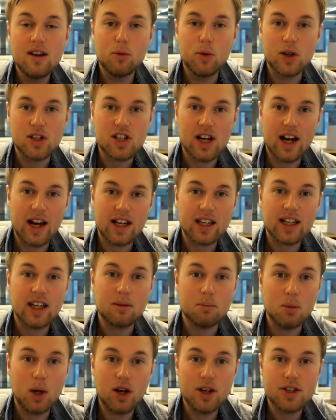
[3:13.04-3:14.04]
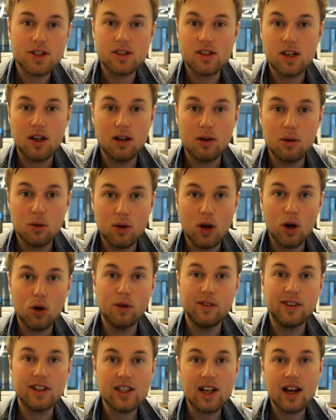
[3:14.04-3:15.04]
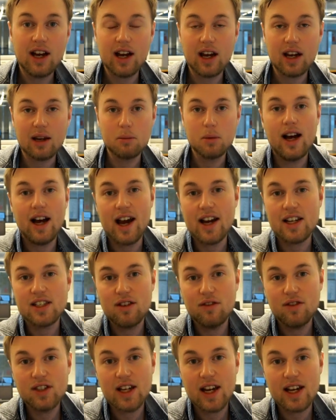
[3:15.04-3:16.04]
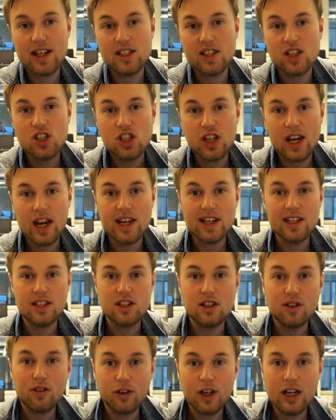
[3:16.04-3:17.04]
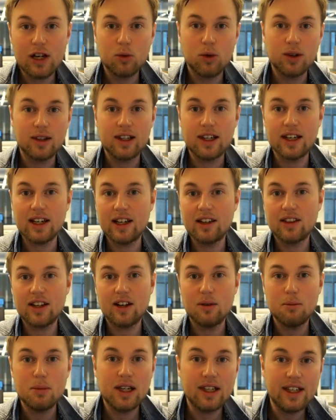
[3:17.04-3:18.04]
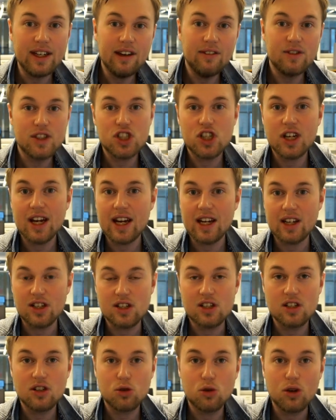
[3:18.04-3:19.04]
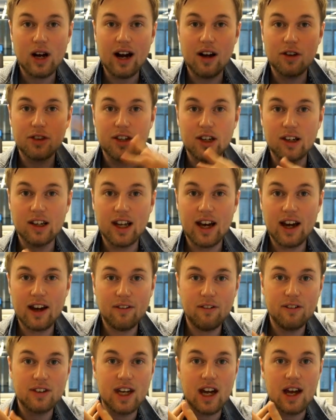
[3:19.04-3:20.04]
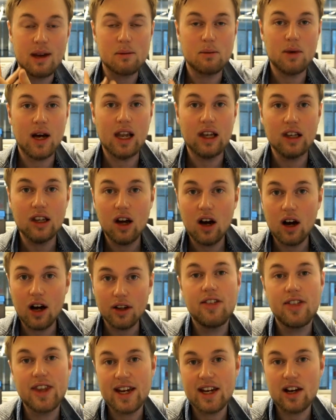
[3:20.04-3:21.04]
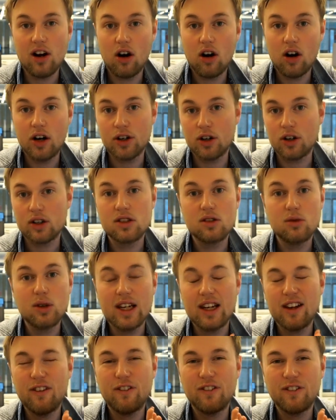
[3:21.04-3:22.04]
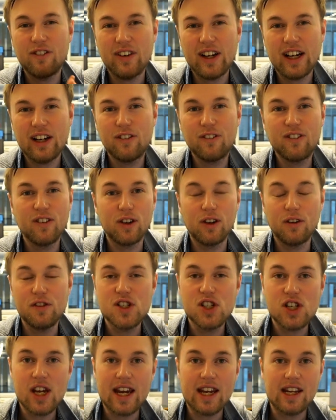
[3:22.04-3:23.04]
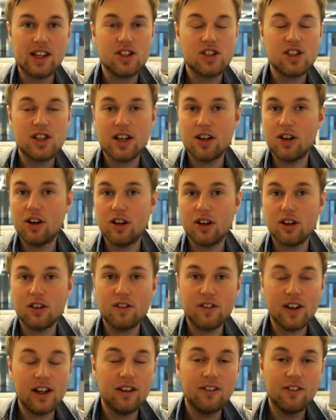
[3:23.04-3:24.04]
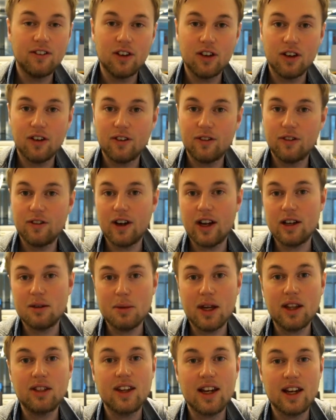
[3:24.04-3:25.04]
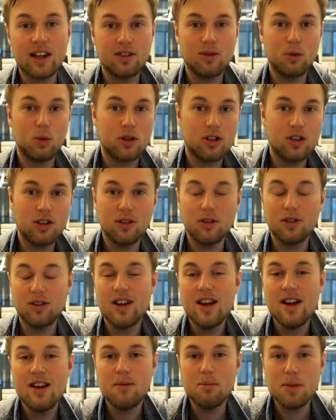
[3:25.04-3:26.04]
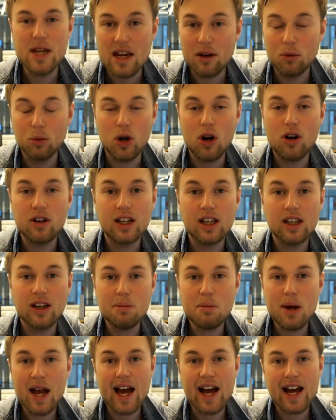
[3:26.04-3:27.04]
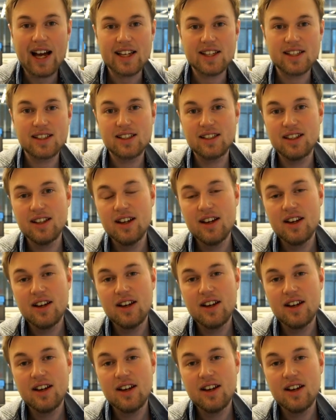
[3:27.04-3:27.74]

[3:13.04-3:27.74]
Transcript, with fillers: which I can master over time. I S F Js change frequently. Their beliefs change throughout their lifetime a lot. They are not really fearful of change. They are not fearful of admitting to being wrong in the past,